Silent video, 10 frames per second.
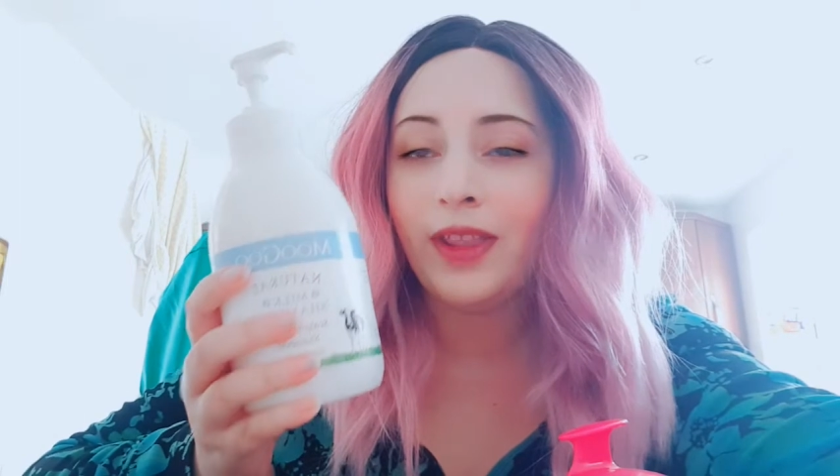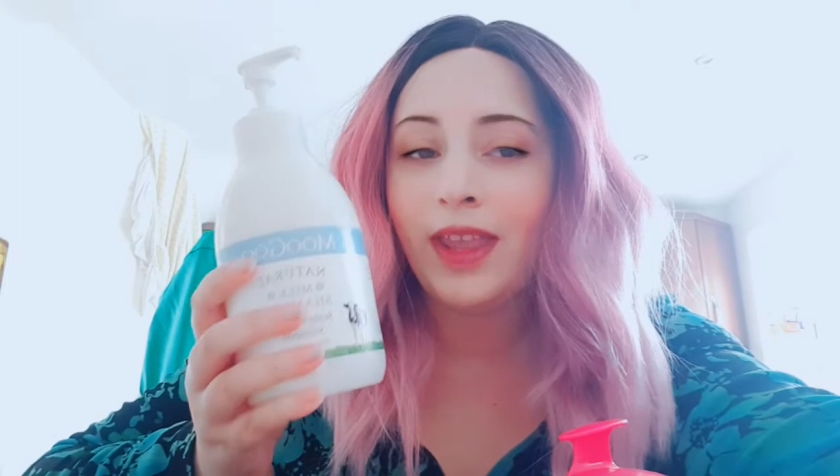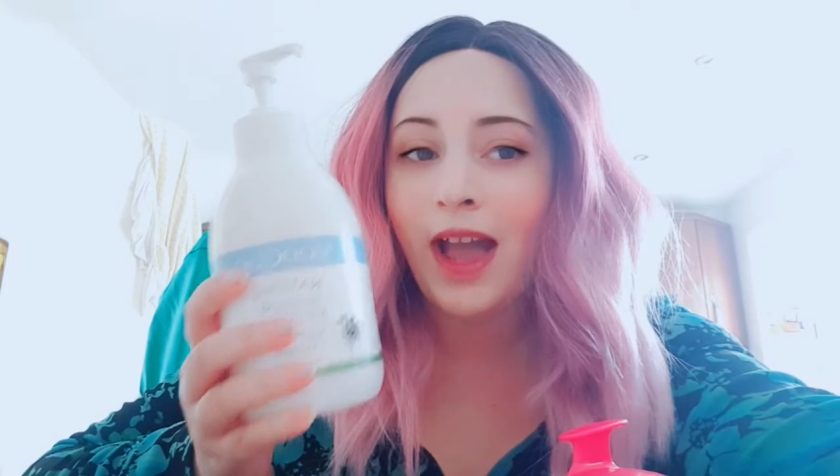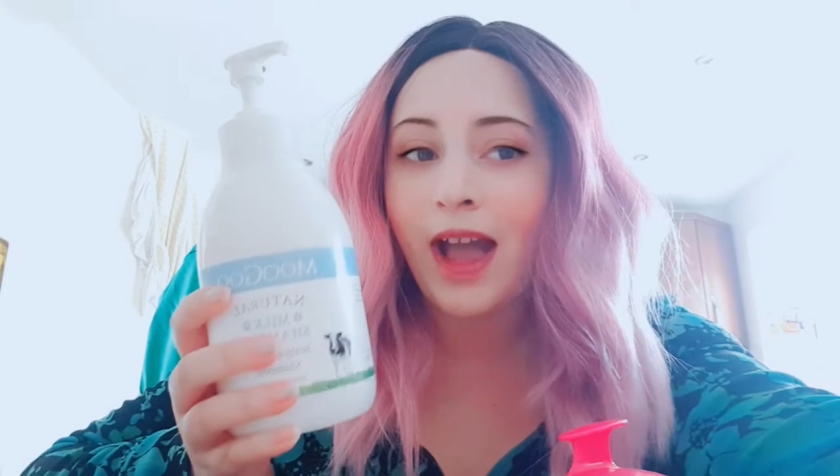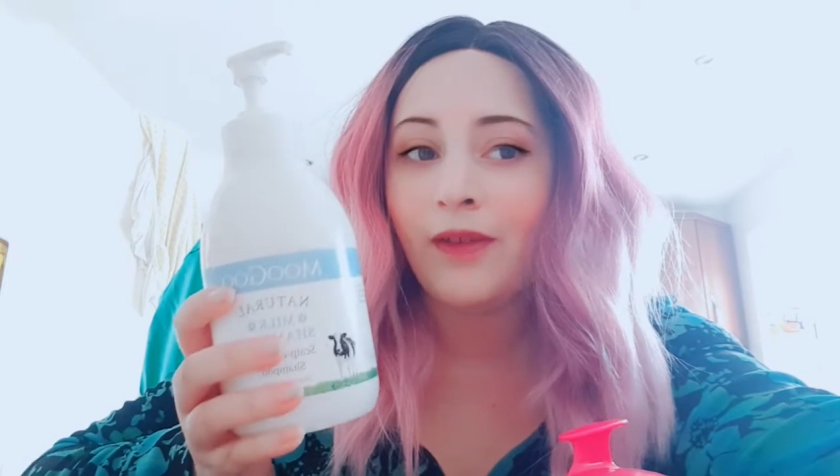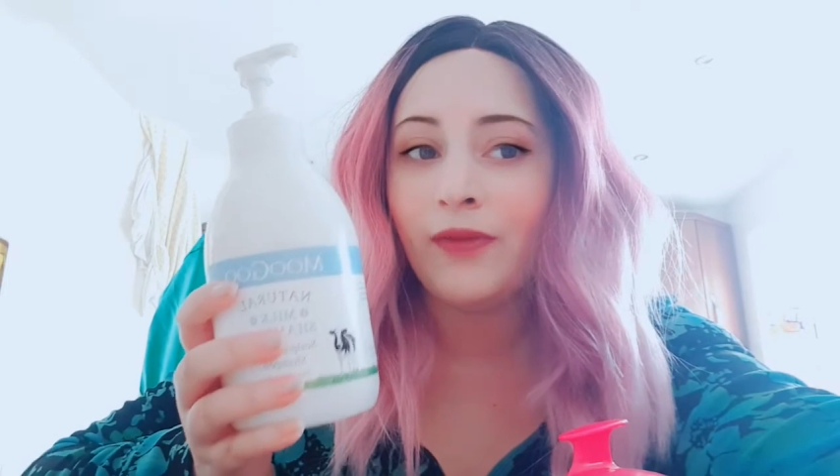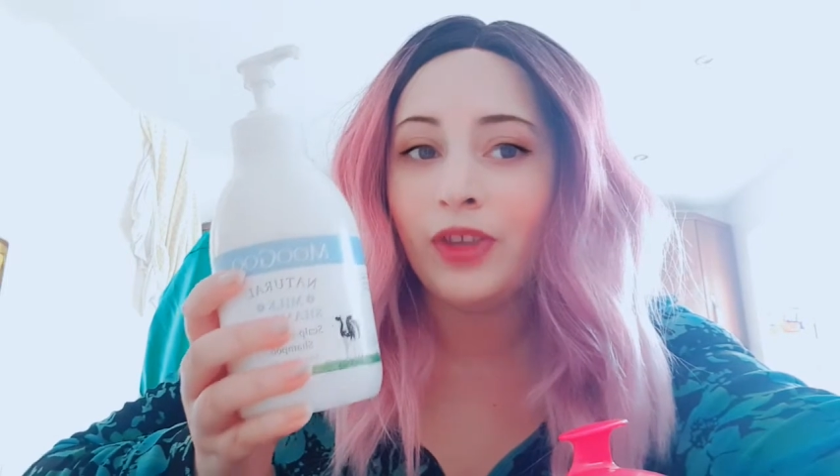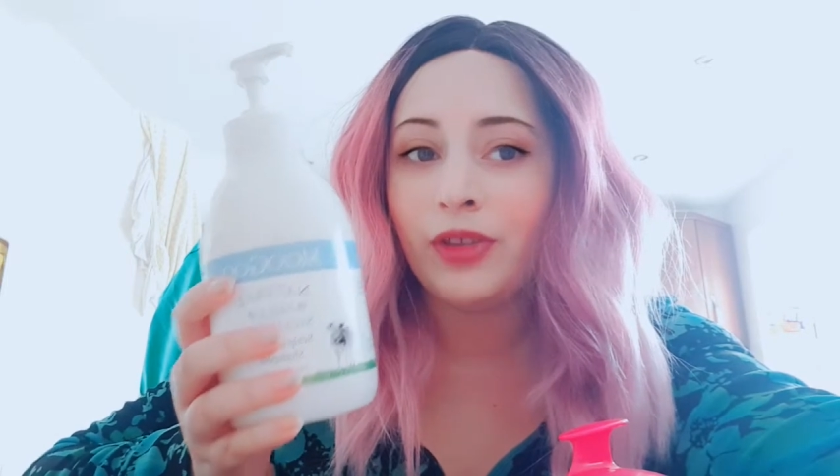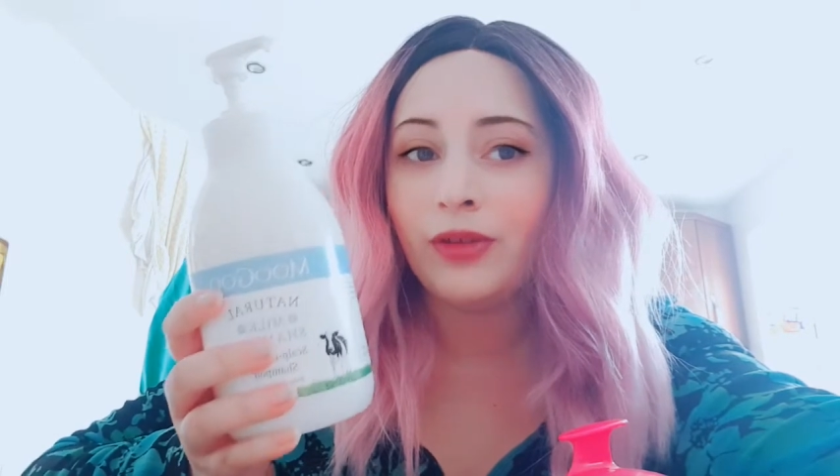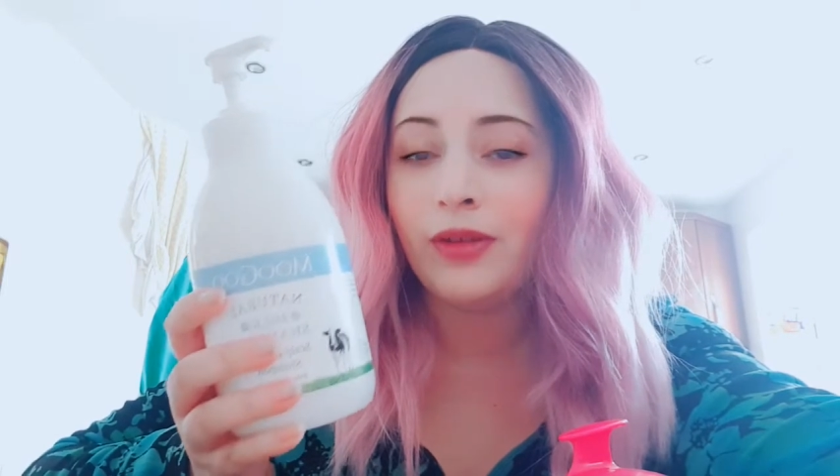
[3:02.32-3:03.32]
have
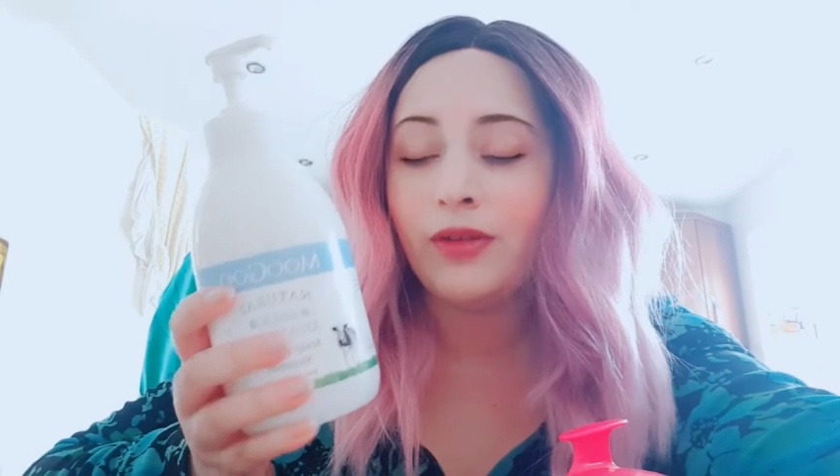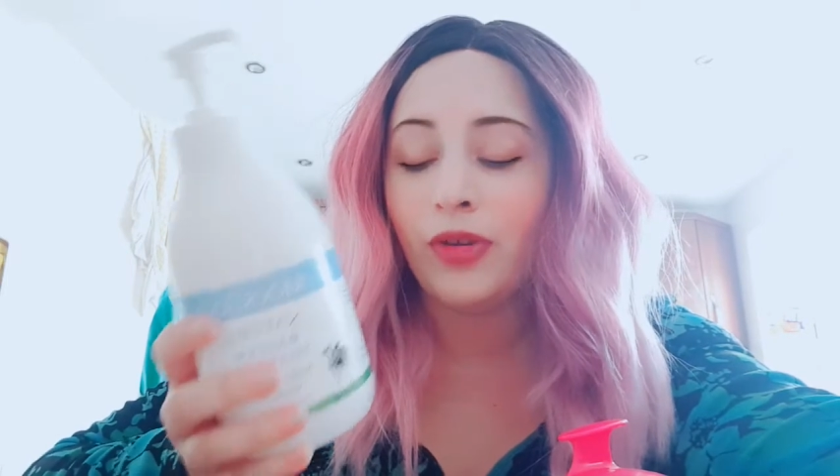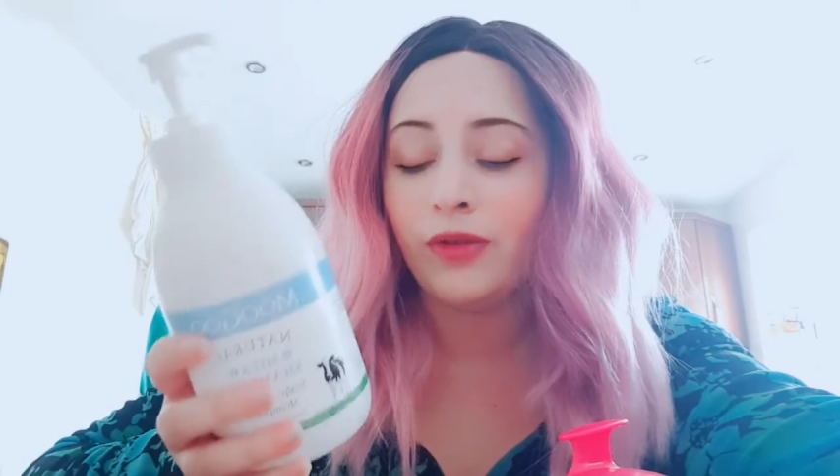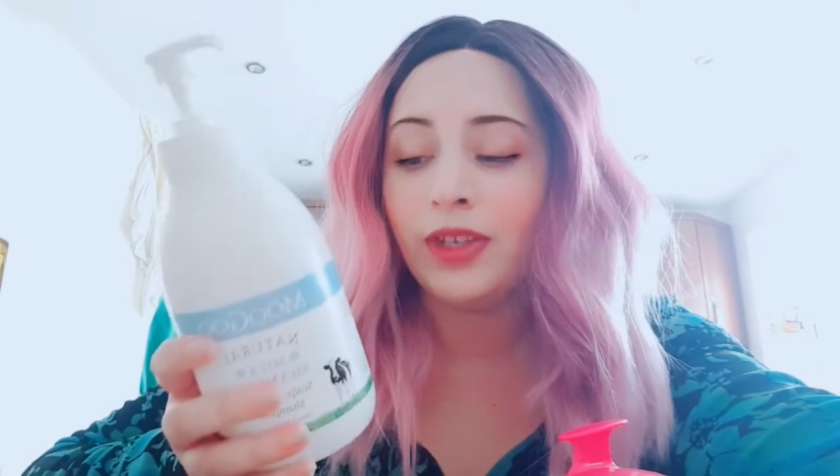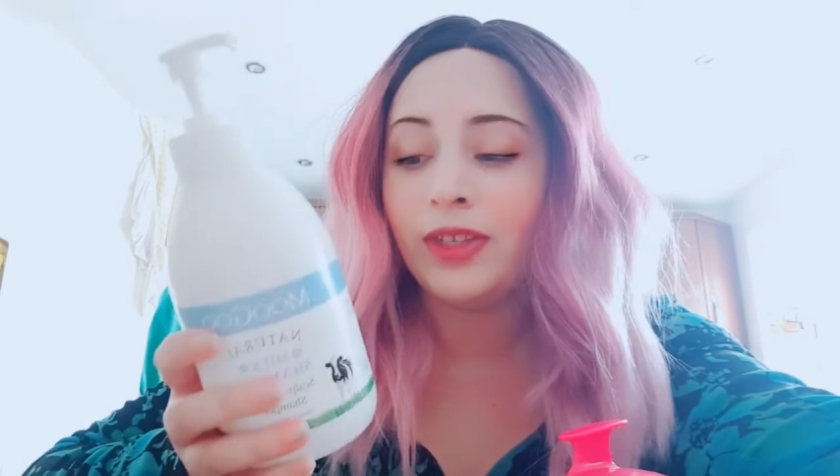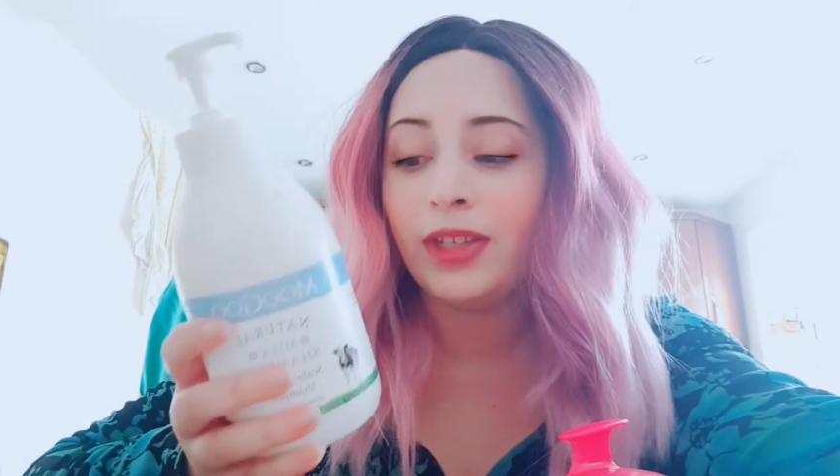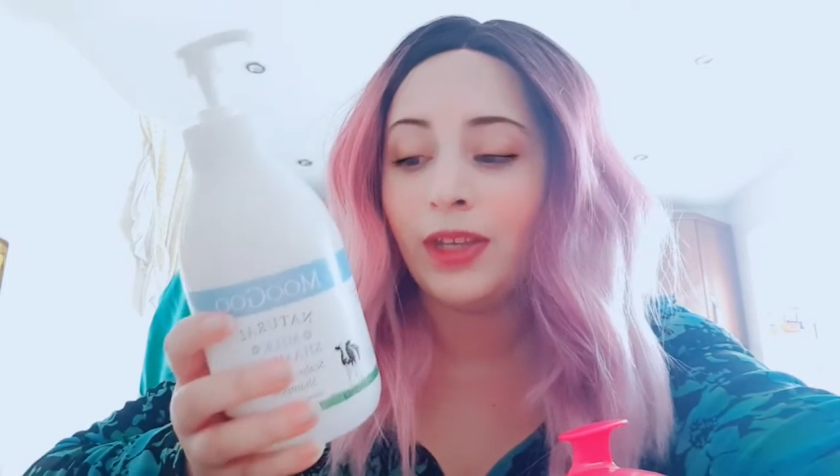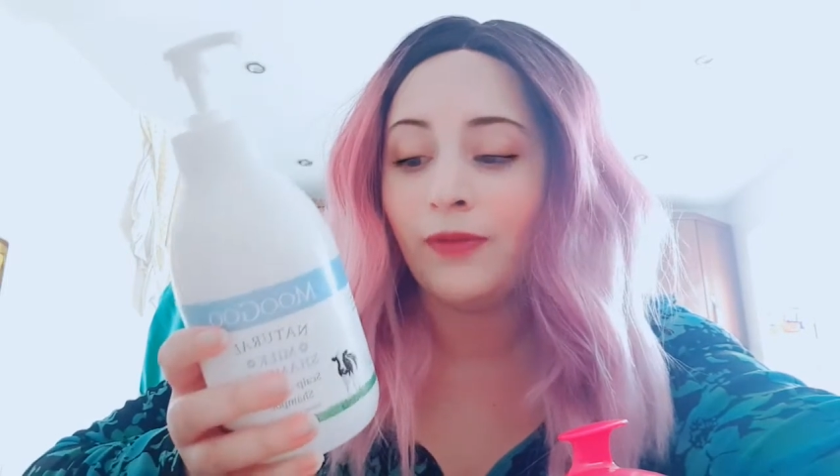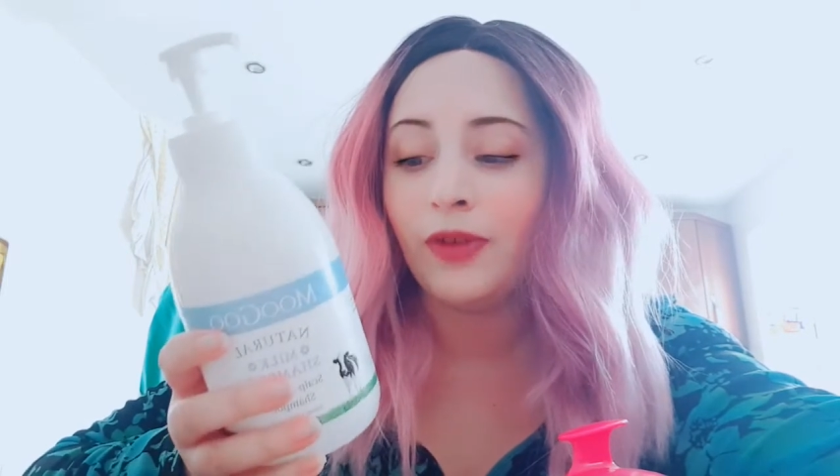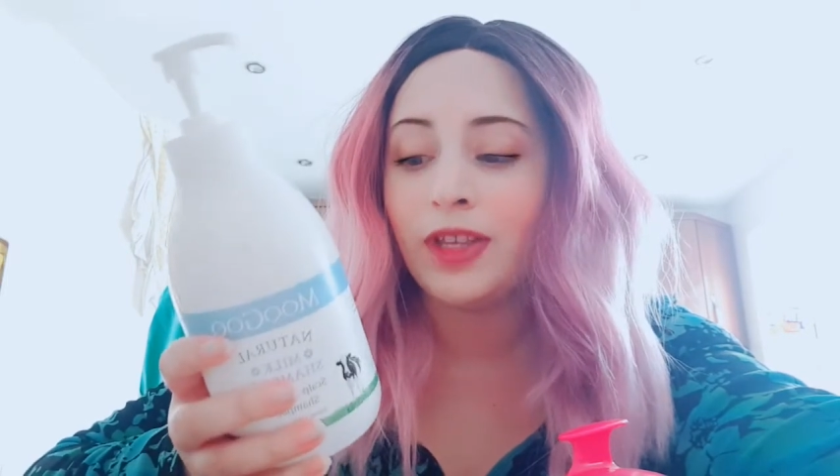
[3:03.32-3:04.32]
noticed a
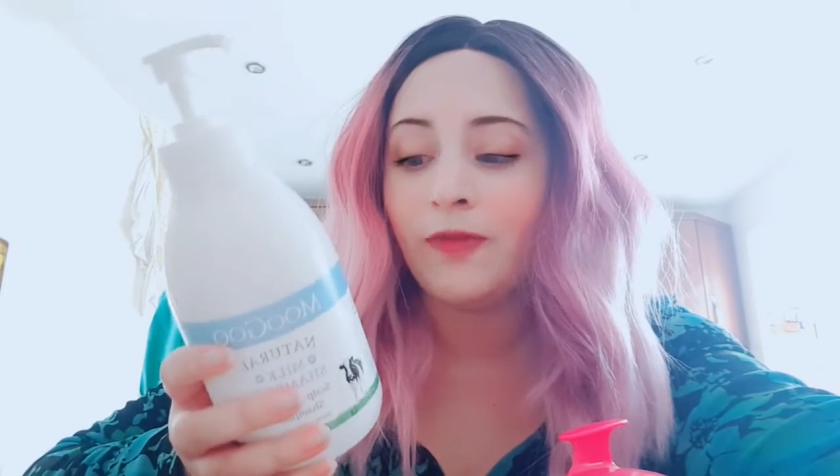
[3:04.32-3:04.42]
difference.